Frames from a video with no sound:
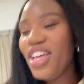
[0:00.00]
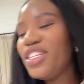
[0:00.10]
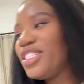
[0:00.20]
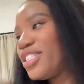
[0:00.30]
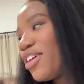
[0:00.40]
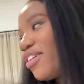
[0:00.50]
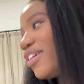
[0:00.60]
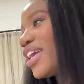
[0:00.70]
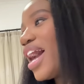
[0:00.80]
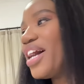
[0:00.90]
so
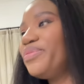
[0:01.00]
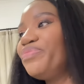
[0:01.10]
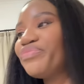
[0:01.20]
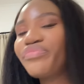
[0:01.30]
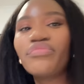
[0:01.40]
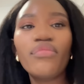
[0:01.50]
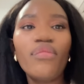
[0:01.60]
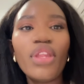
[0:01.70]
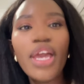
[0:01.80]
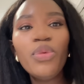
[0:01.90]
yeah
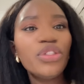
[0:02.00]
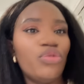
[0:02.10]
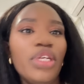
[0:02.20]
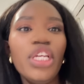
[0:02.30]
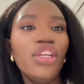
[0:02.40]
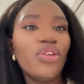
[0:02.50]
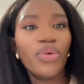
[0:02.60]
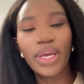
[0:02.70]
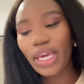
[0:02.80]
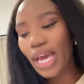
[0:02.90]
it was really
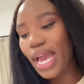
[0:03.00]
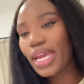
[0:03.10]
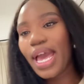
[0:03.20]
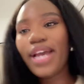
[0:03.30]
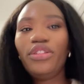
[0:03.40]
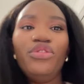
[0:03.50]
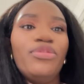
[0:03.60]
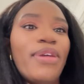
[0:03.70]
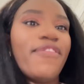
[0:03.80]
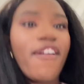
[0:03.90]
quick i had to do
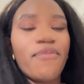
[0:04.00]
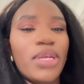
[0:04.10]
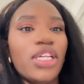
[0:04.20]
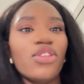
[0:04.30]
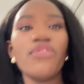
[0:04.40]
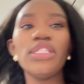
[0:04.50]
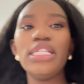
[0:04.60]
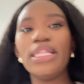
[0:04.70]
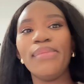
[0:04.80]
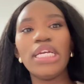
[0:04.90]
my five minutes obviously
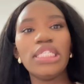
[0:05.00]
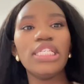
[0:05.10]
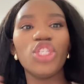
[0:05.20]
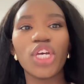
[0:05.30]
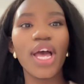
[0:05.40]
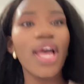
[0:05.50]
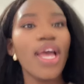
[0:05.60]
the main teacher